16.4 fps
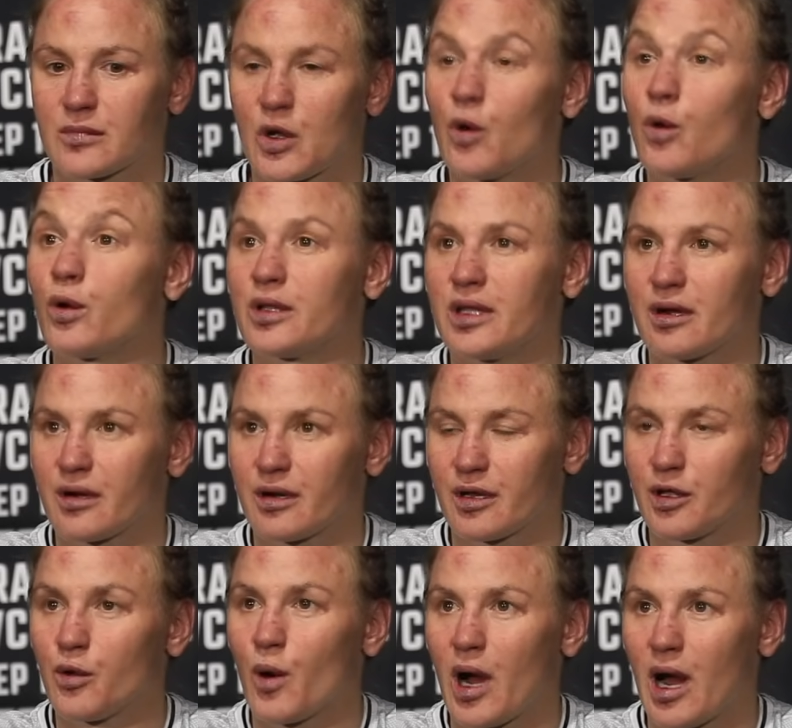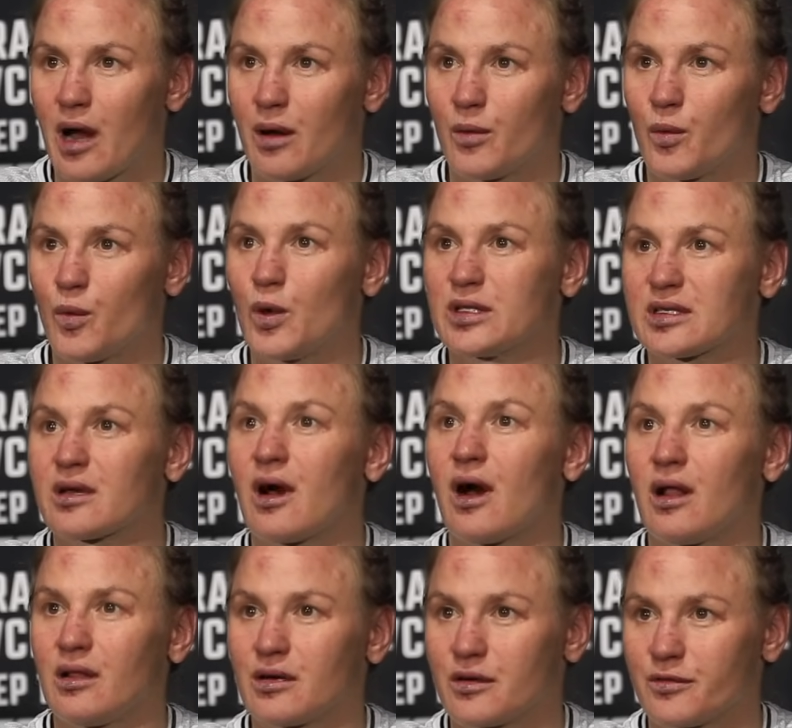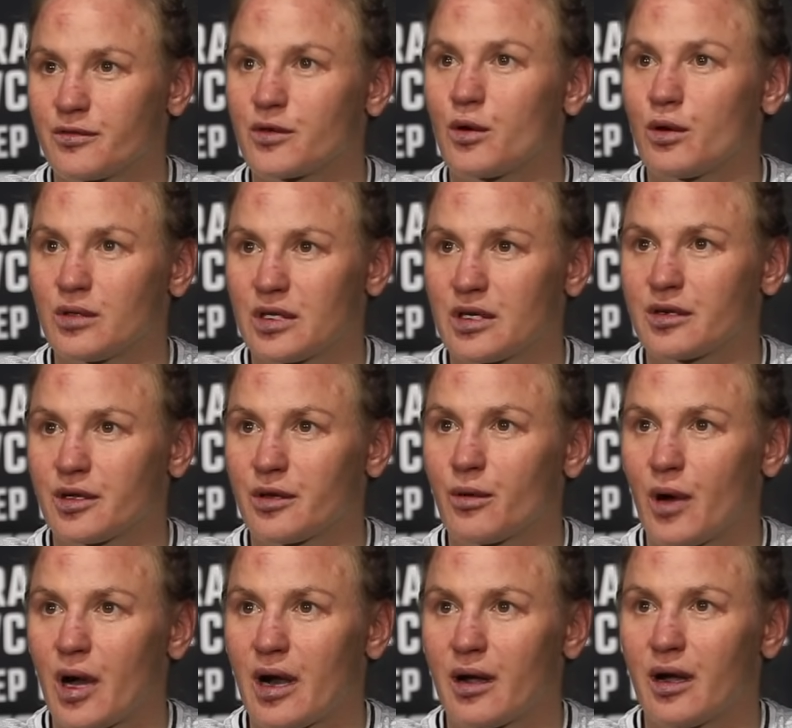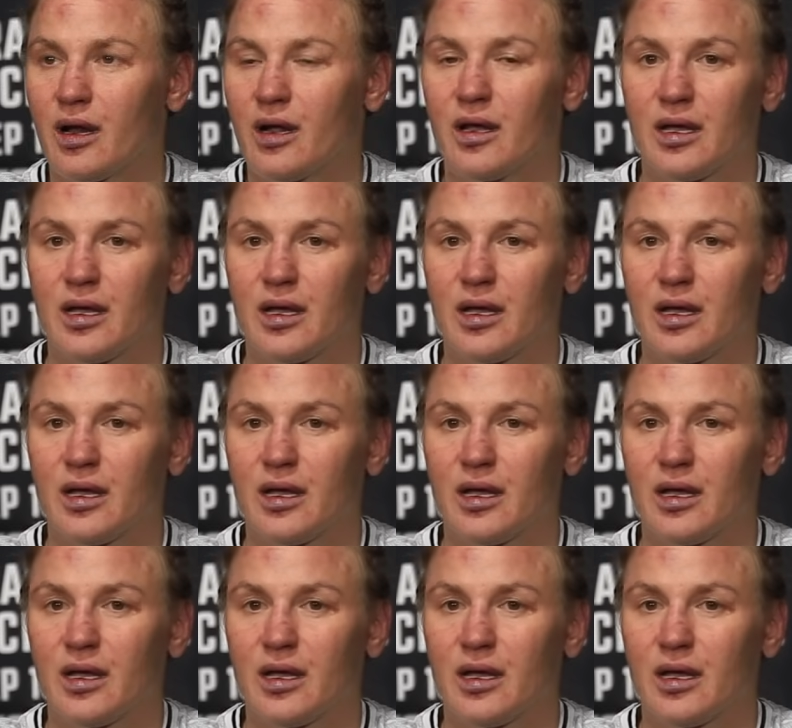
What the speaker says: corner you are, what color of corner you are,